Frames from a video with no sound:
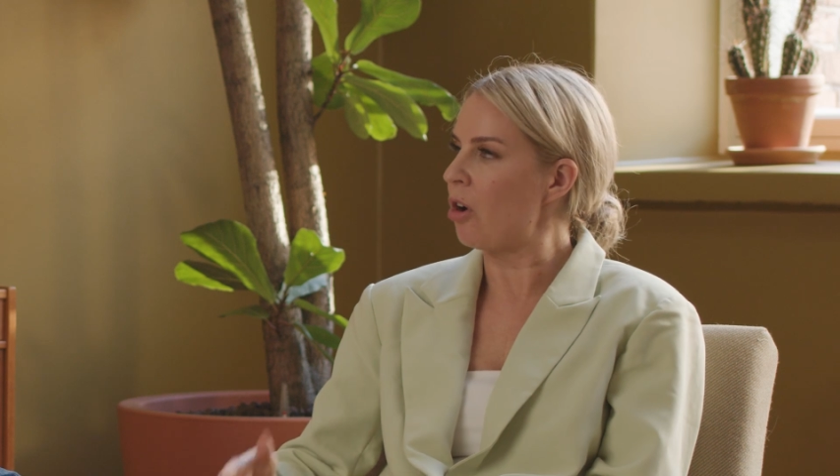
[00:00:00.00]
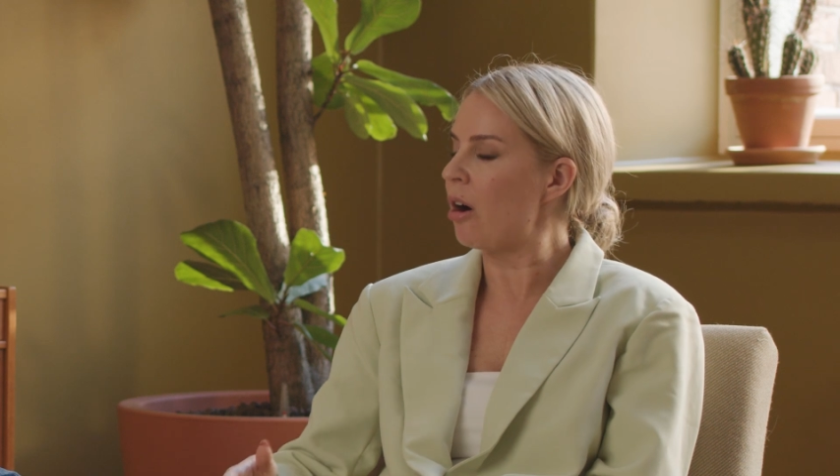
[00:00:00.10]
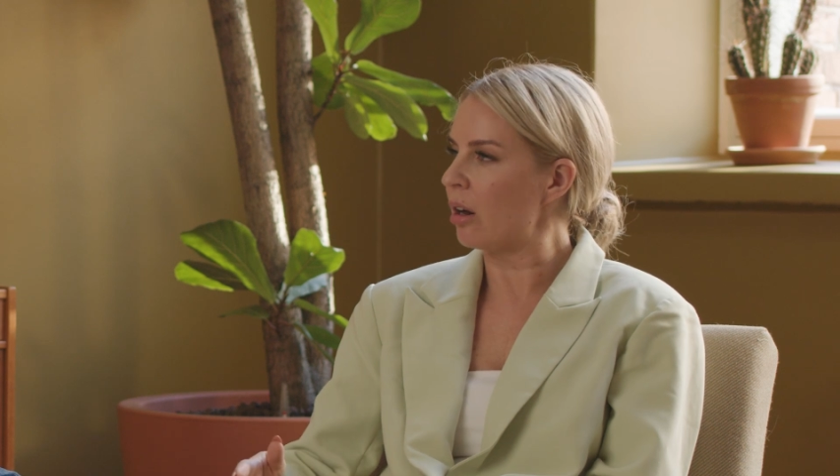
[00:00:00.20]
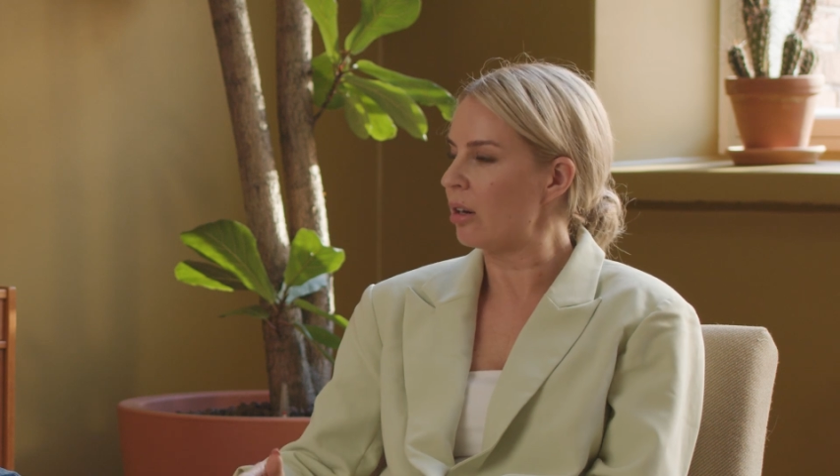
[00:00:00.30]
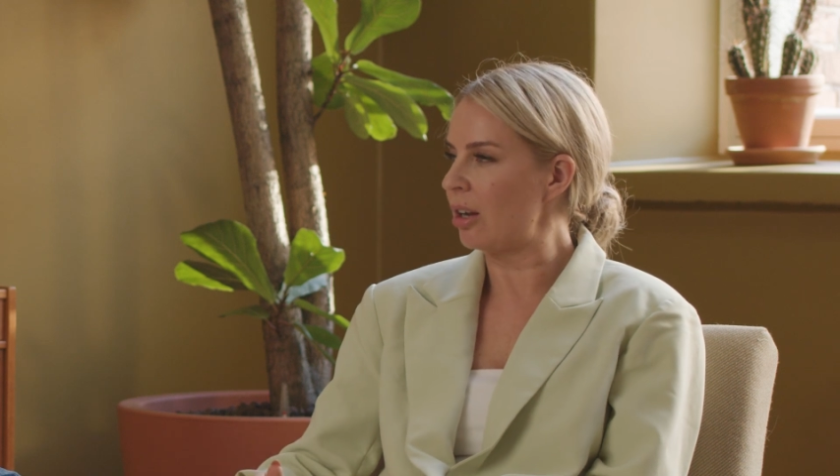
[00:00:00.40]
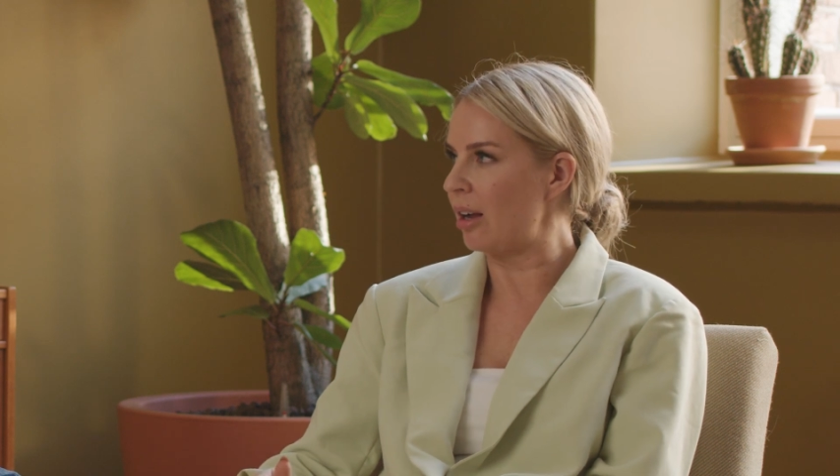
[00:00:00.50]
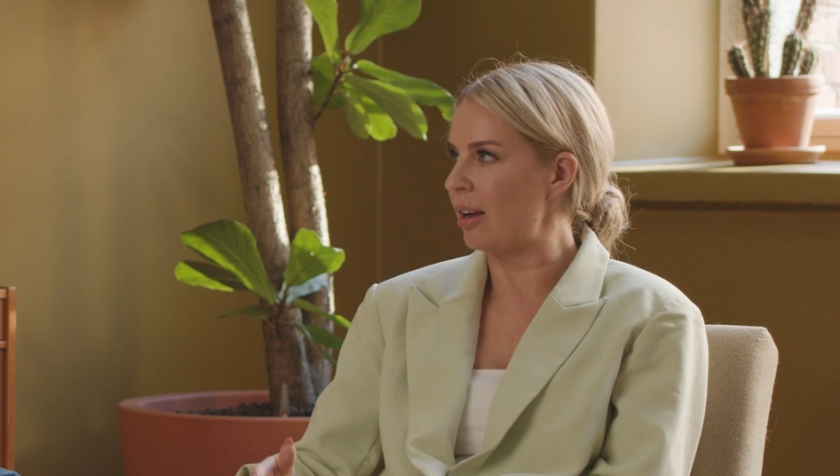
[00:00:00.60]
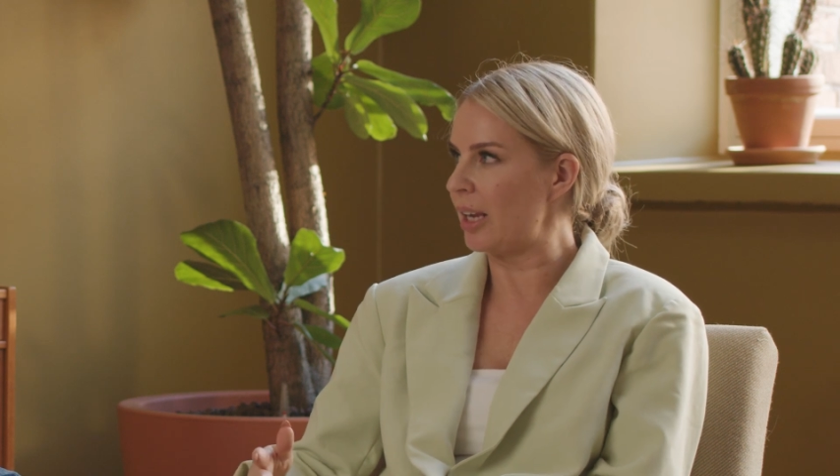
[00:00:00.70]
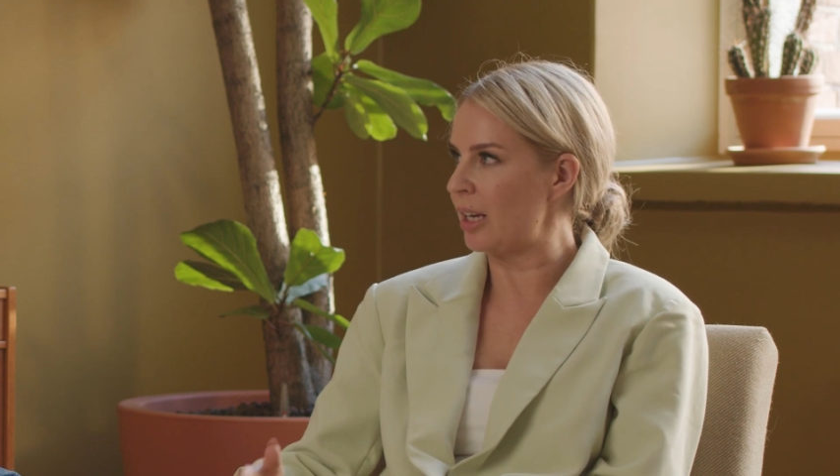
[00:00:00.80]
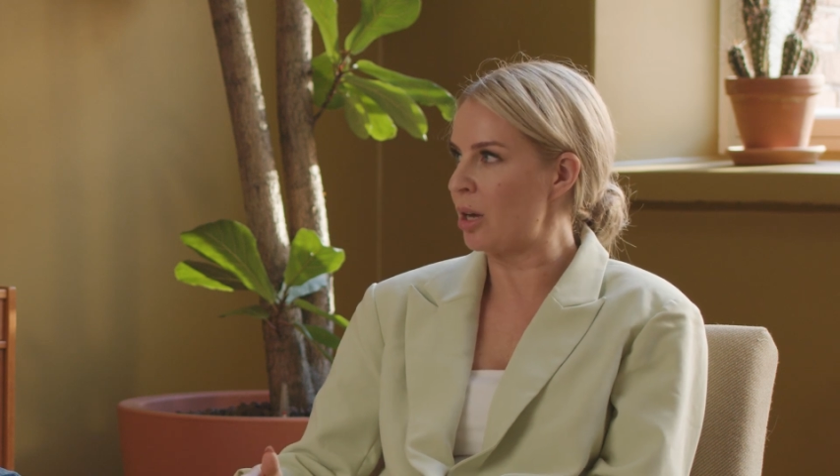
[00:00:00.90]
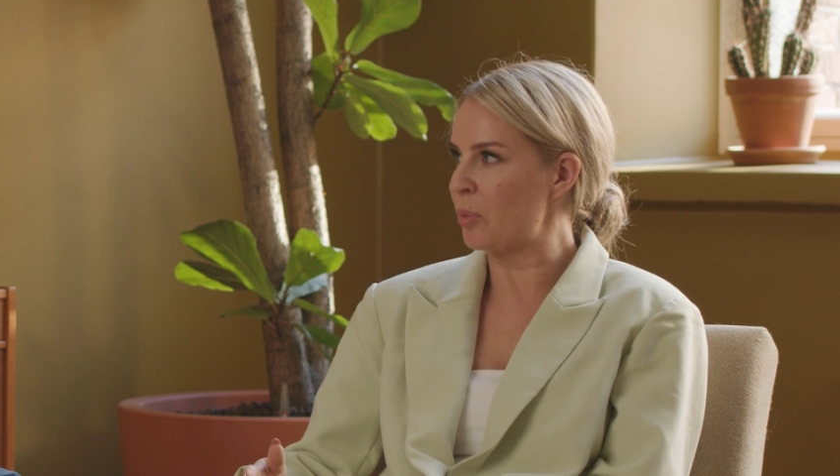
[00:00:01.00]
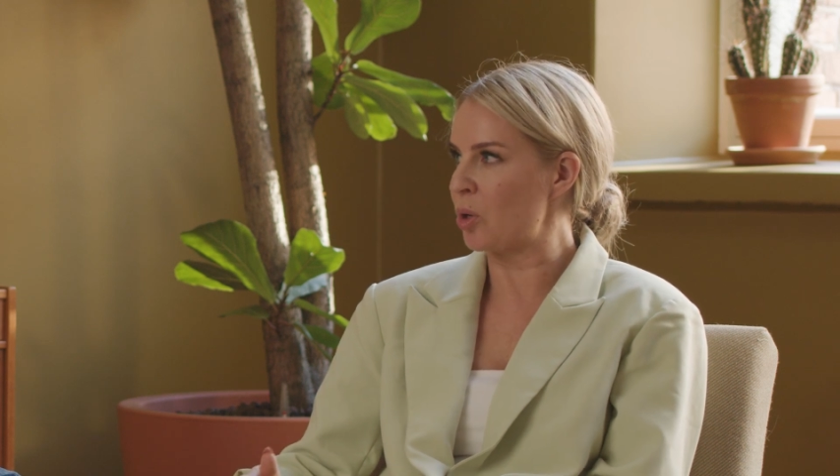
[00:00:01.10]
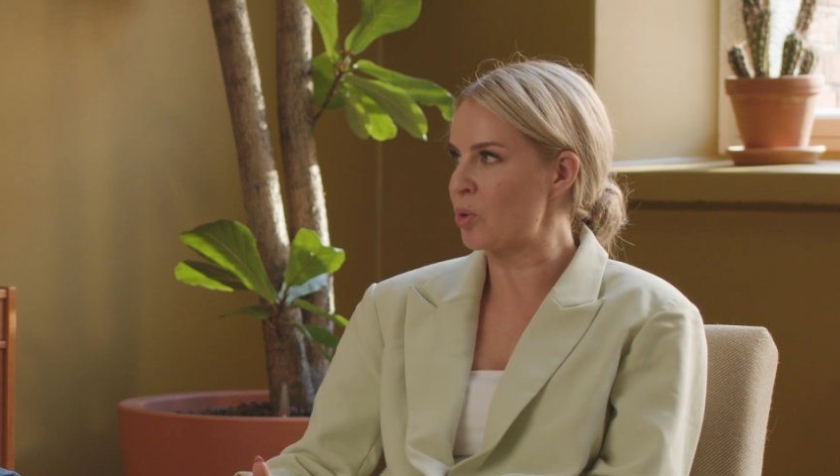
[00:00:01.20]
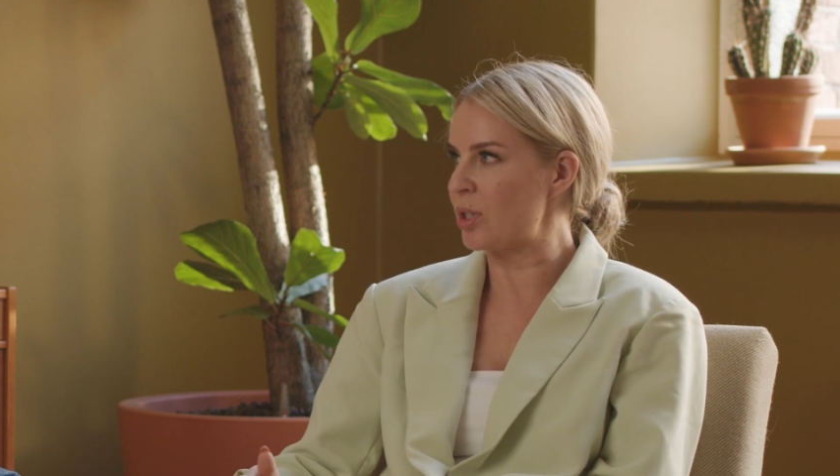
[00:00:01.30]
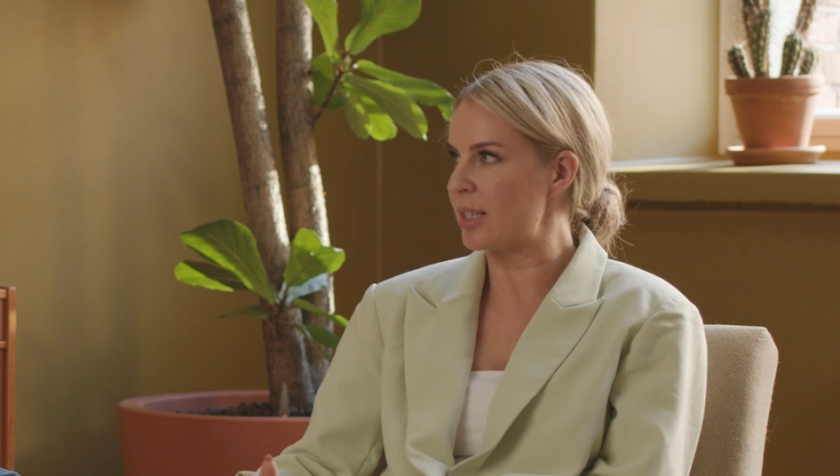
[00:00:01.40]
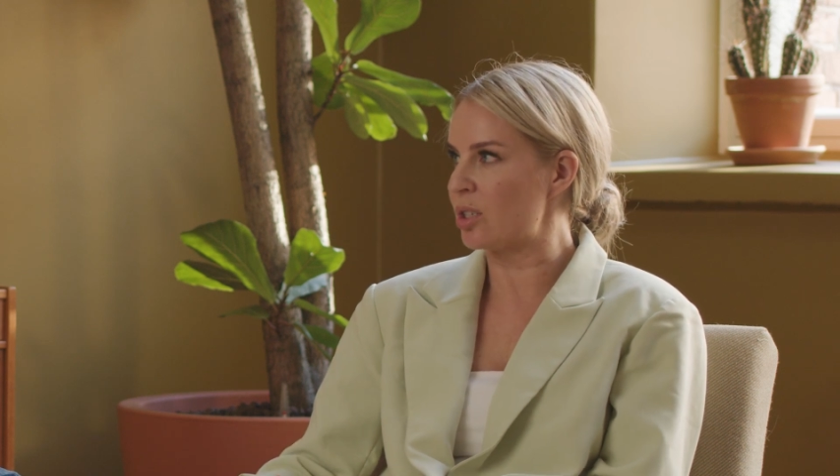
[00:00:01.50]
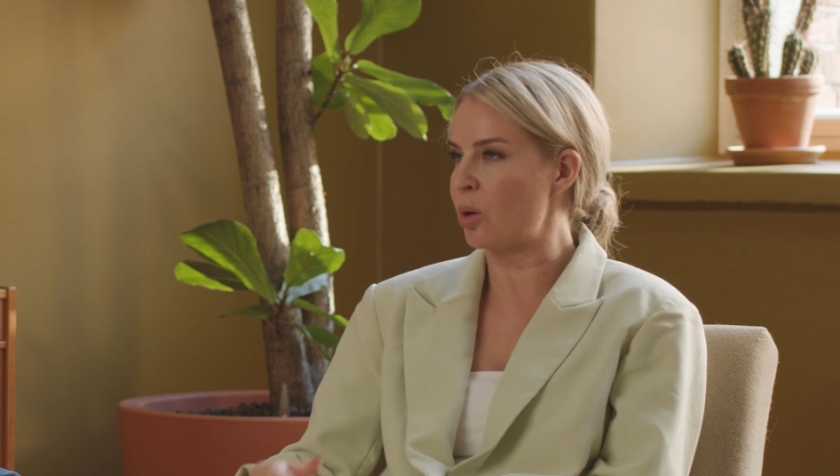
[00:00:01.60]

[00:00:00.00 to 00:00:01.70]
far in our process.